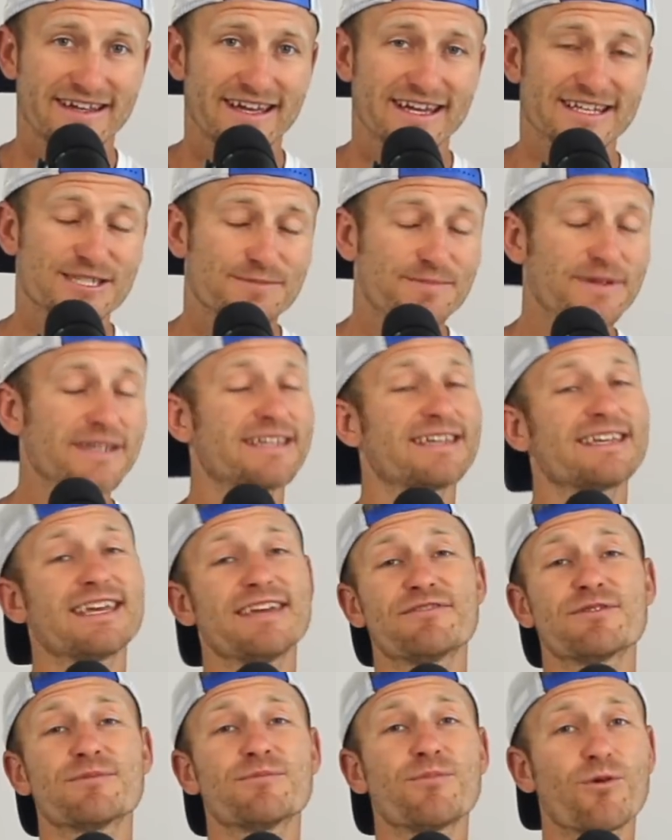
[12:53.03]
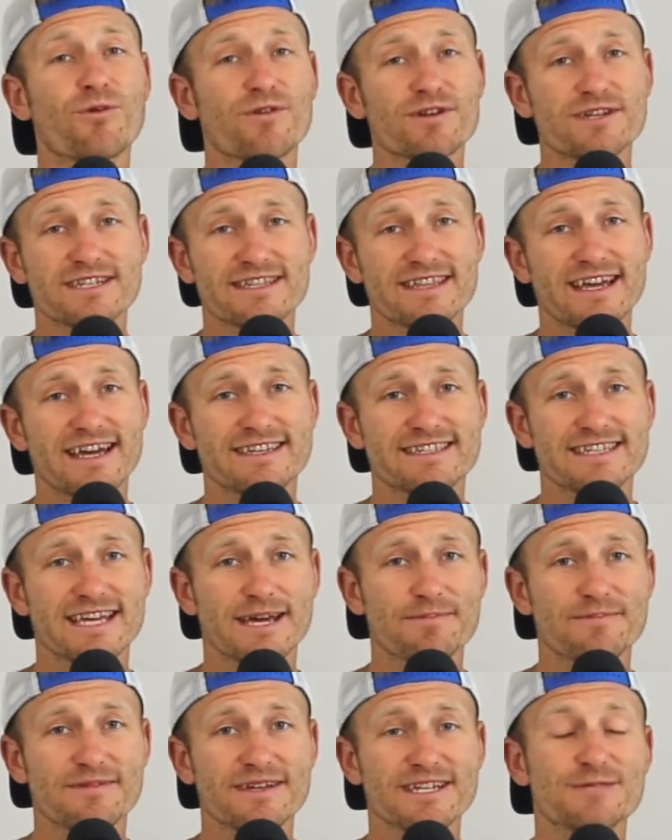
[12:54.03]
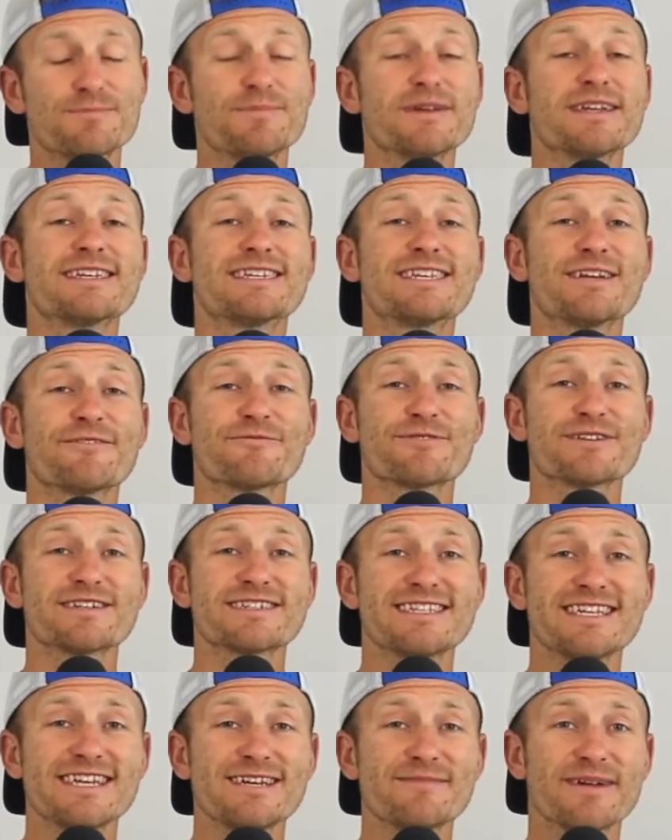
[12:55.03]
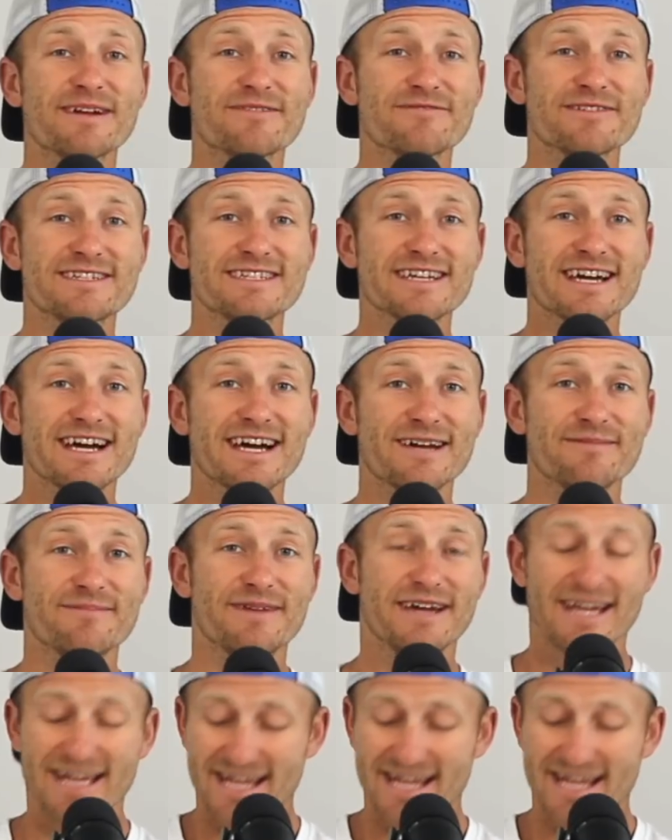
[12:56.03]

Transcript: And speaking even more to that depth, it's been a different team every time.